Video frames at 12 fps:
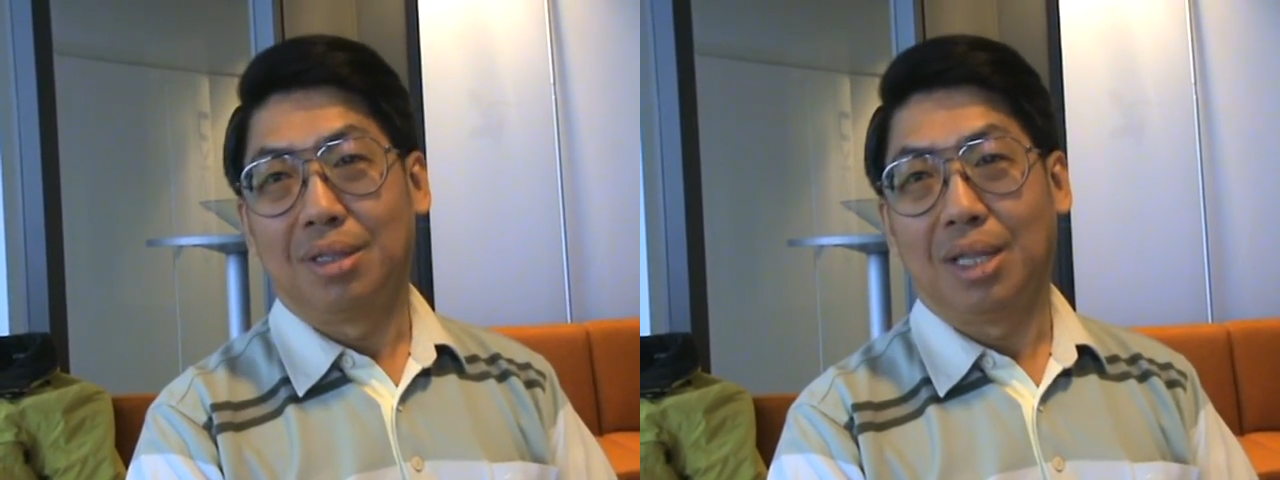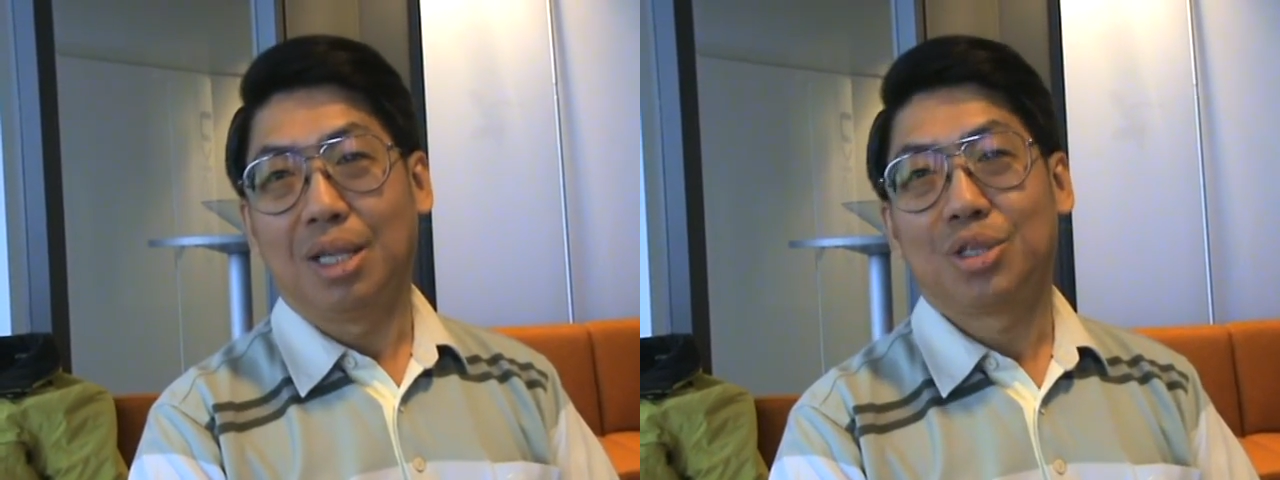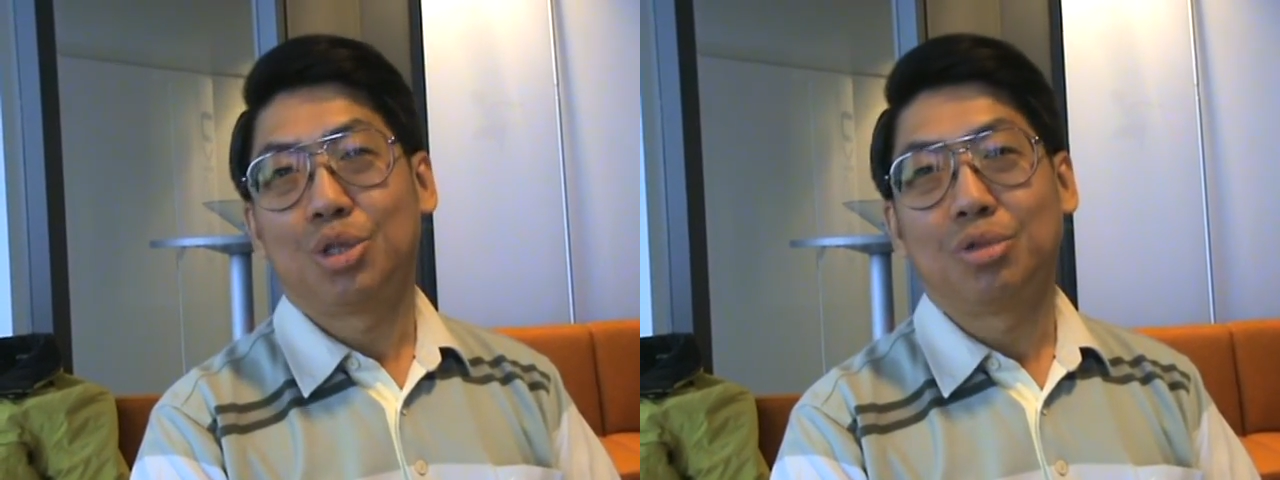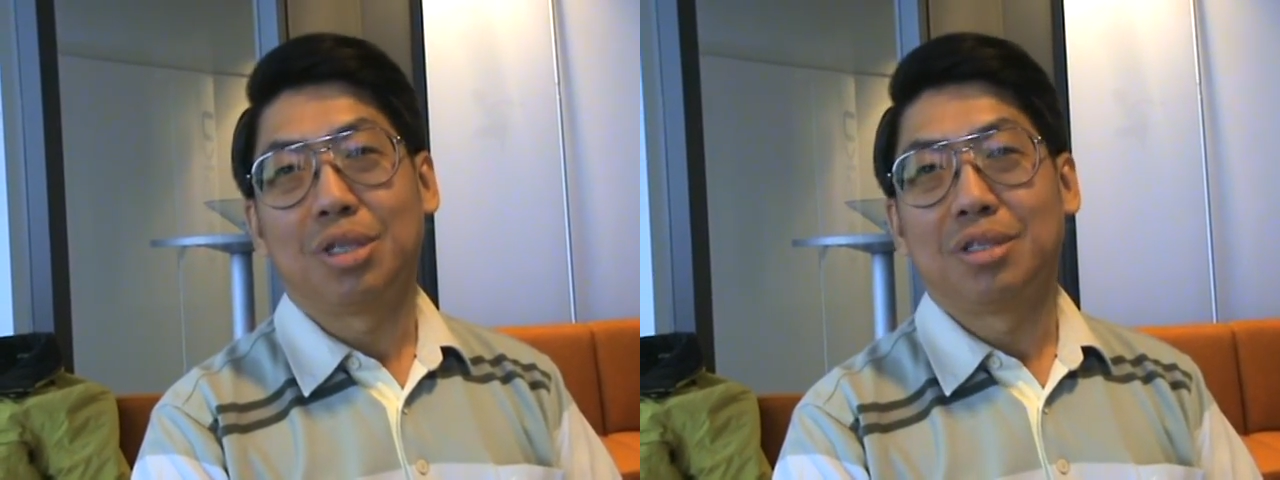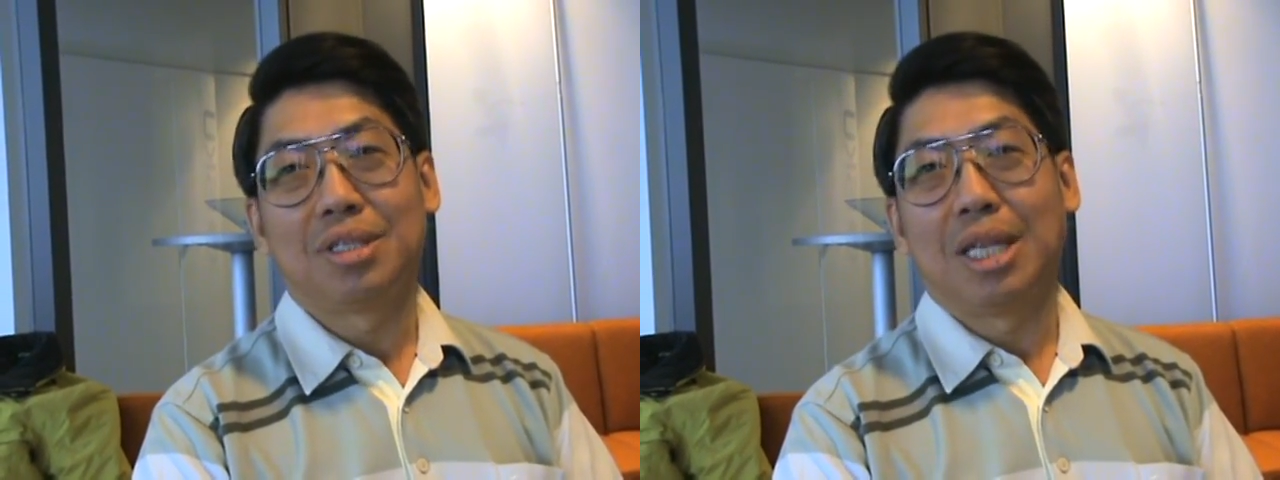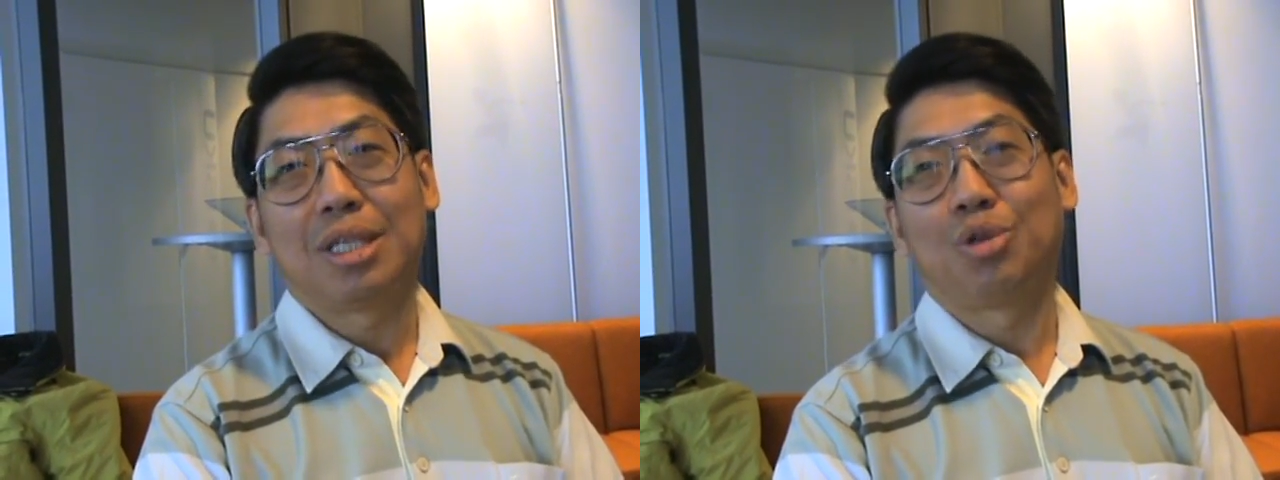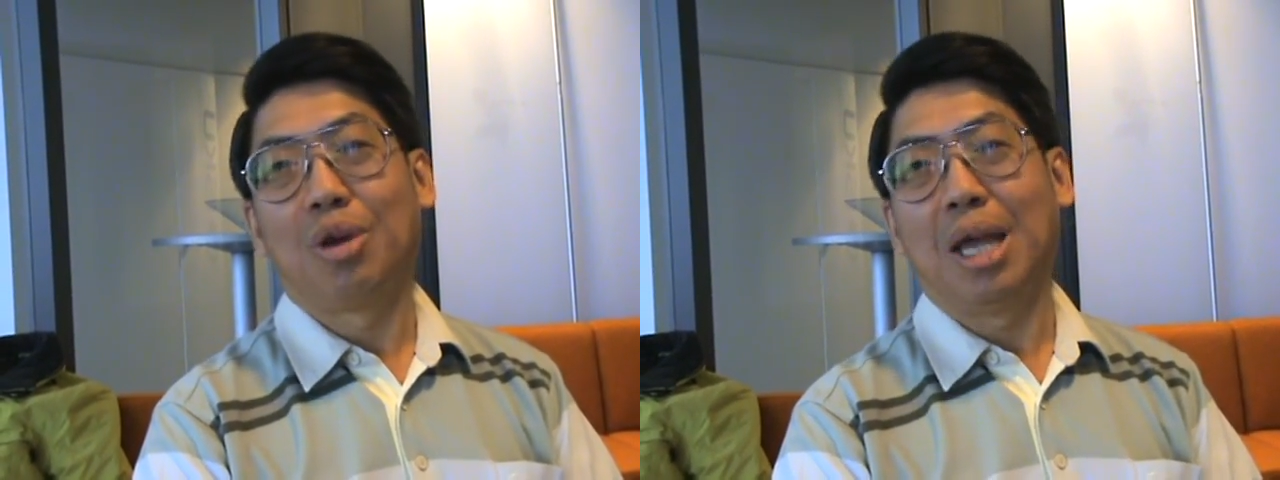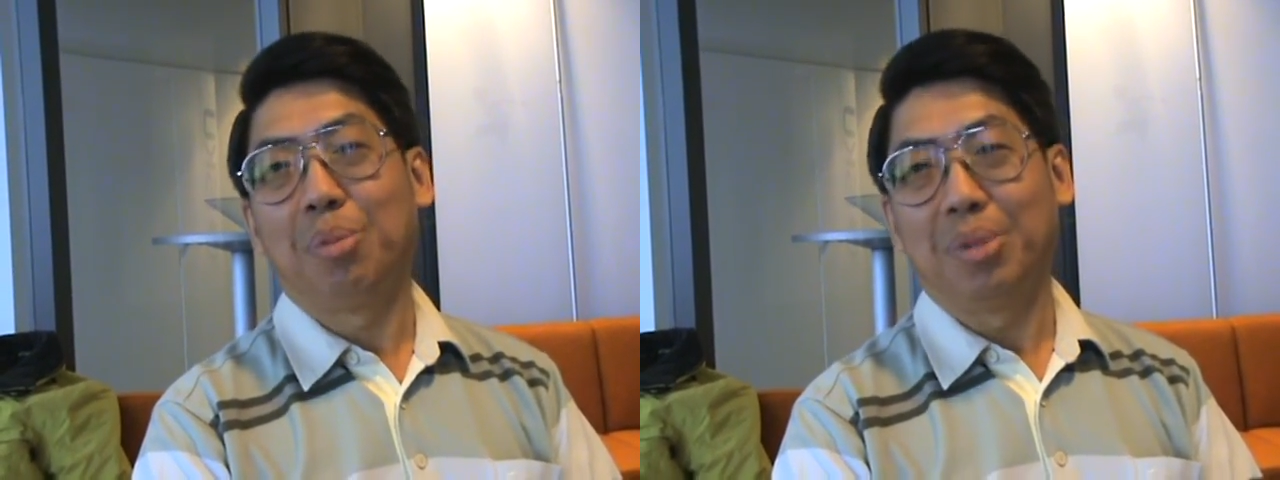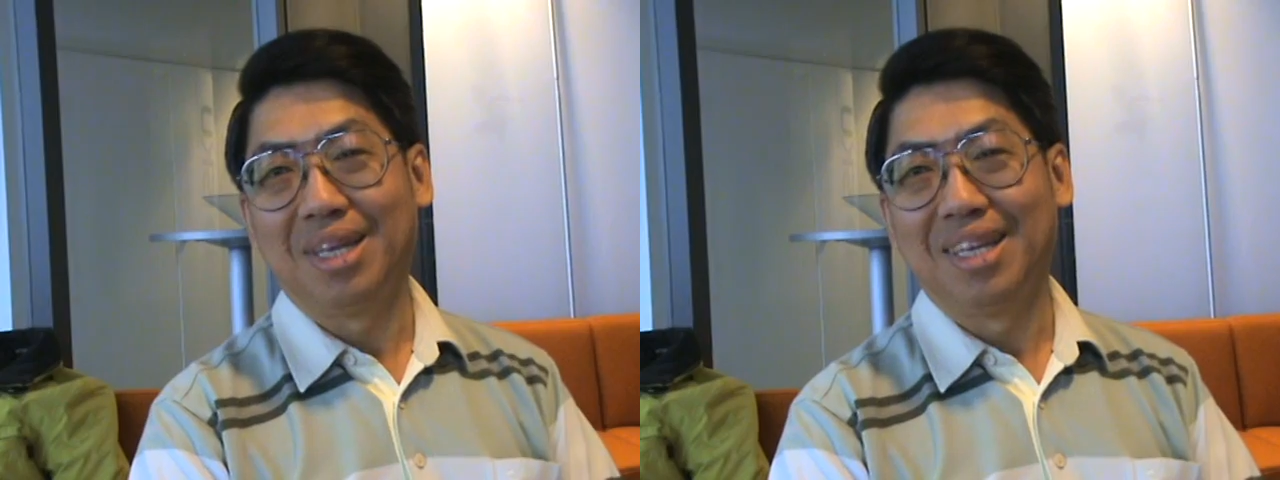their students not so happy.